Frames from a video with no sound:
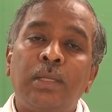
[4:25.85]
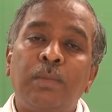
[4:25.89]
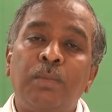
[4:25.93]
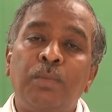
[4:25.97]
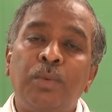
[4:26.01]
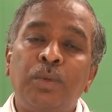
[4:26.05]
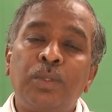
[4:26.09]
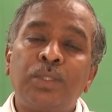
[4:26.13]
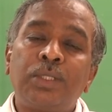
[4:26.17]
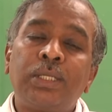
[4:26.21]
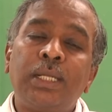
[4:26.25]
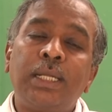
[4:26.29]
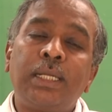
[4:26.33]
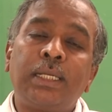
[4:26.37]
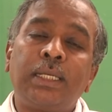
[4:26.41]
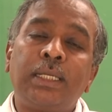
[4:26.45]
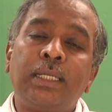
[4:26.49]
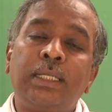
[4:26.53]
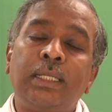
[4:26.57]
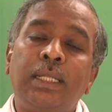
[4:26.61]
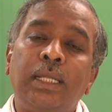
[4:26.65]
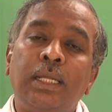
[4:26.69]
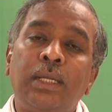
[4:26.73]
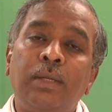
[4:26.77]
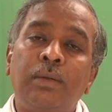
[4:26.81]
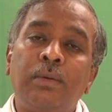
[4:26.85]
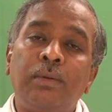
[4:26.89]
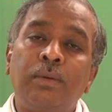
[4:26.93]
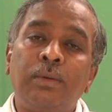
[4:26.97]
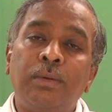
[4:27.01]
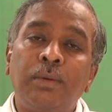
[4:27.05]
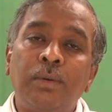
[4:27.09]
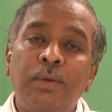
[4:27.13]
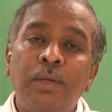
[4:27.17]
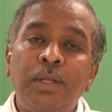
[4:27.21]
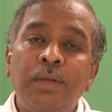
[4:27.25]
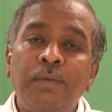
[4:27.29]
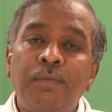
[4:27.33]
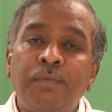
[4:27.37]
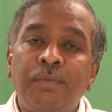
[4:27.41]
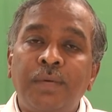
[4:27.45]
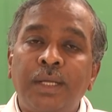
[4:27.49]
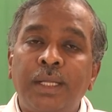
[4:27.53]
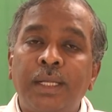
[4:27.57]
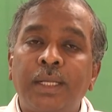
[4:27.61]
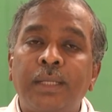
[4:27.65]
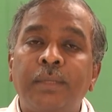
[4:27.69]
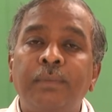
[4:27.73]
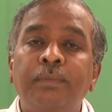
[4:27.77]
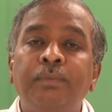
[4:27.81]
most likely they go in
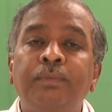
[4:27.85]
for